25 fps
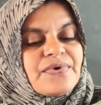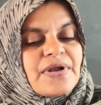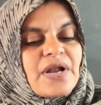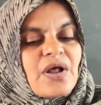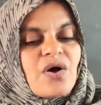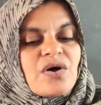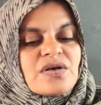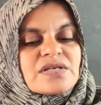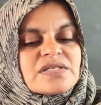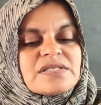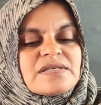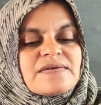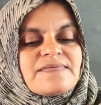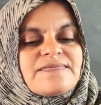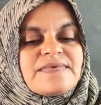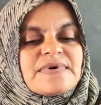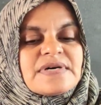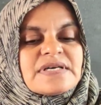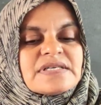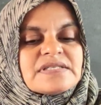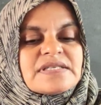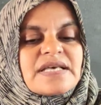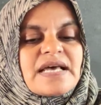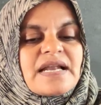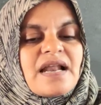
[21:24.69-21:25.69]

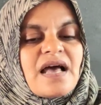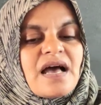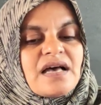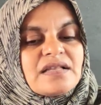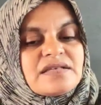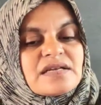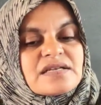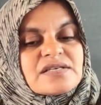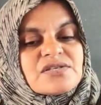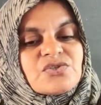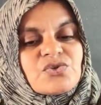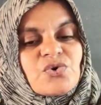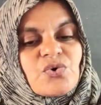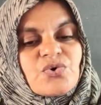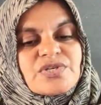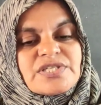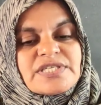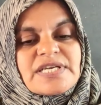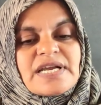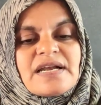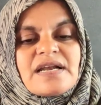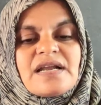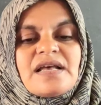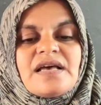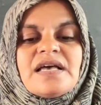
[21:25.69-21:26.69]
philosophers and other
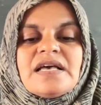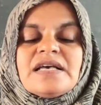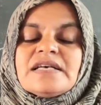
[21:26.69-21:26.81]
social